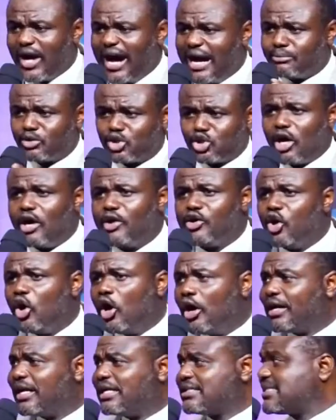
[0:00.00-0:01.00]
So I'm sure
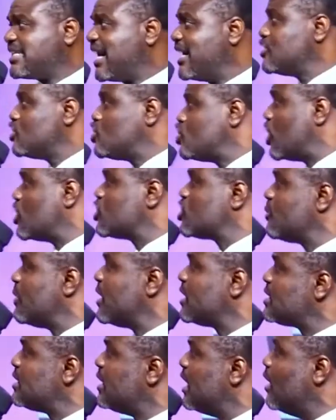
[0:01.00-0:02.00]
you understand
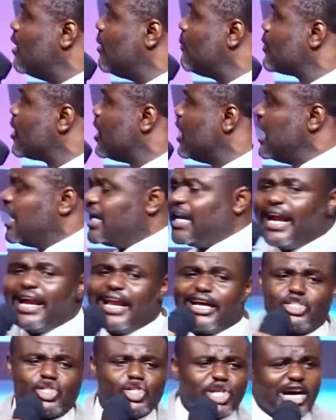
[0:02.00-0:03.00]
judgment now.
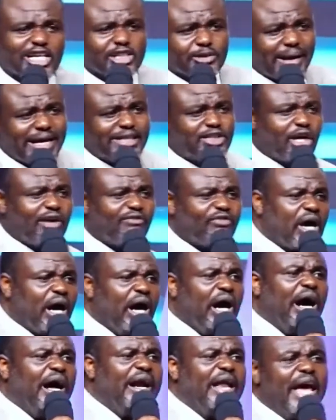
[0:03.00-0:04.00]
That the judgment of
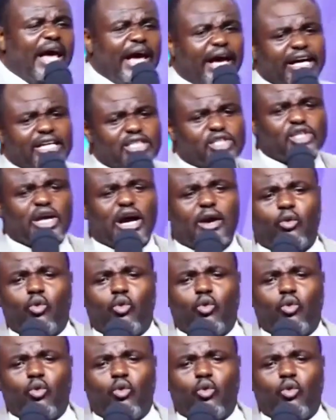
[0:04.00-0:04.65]
God is